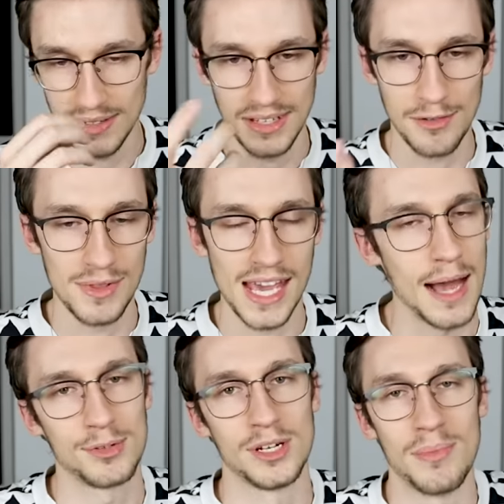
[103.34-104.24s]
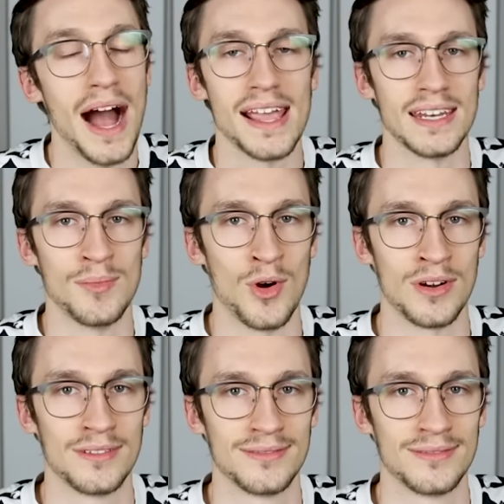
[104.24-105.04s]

Don't even give me the option to buy anymore.